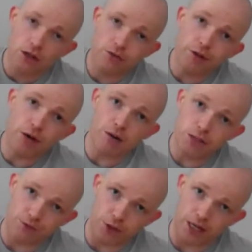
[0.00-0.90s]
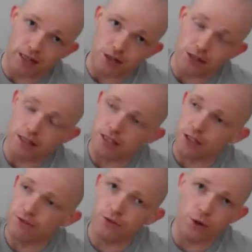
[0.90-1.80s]
3 rounds if you can, so that'll
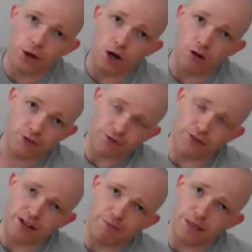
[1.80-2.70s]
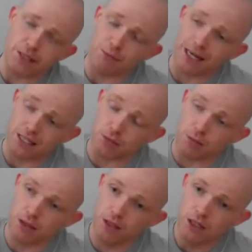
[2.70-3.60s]
take you 4.5 to 5 minutes
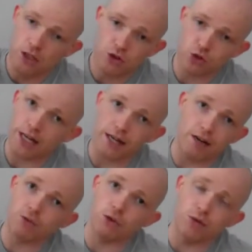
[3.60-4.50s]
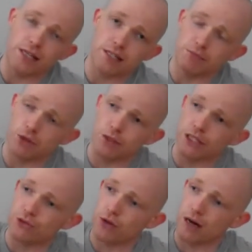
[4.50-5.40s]
maximum. Try to have no rest in
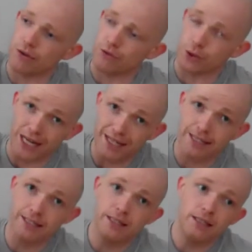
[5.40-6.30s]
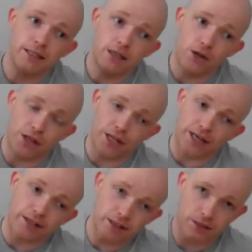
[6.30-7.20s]
between each round if you can, other
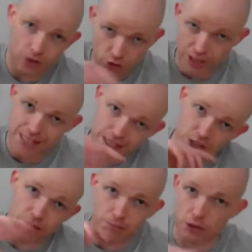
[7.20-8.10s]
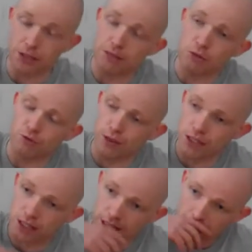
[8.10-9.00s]
than transitioning between the
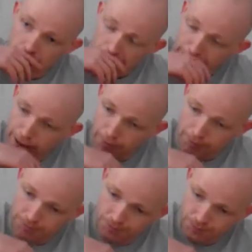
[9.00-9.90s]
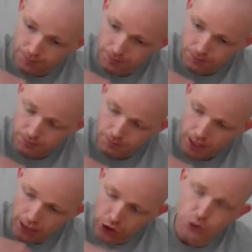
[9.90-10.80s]
movements. I'll
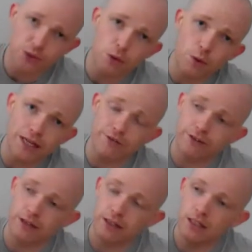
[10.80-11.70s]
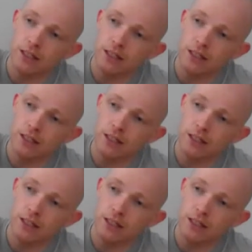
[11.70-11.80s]
show you a way of